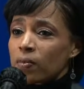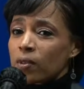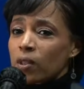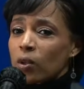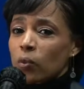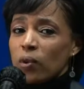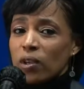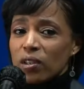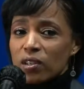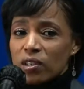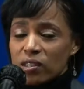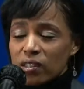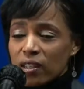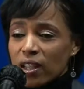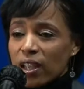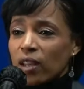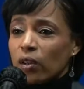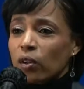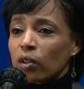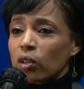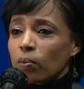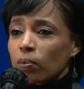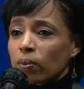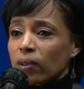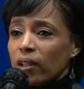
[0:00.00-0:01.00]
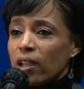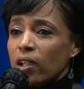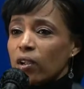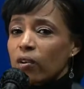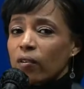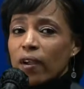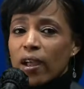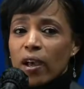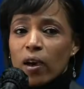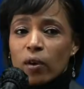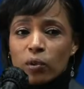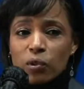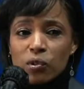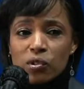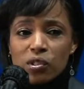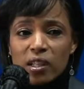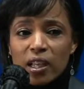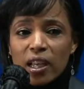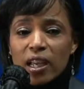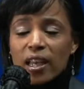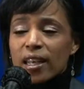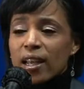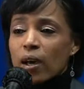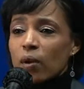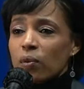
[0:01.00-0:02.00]
We had to stand on the playground or
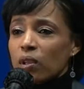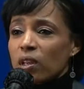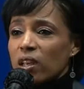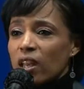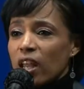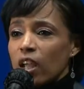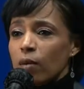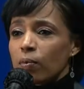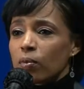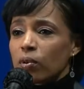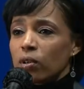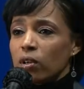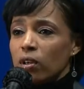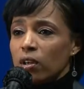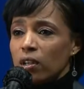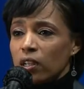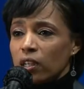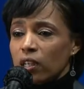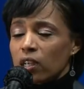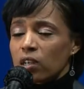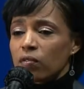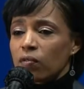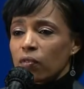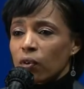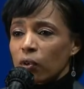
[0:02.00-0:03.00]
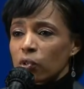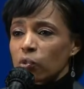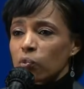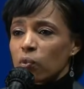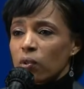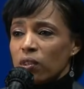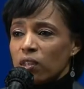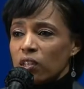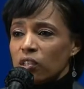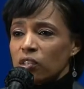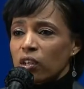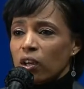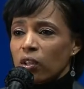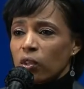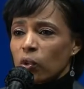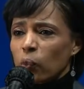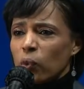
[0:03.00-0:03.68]
stand out in the neighborhood and converse with each other.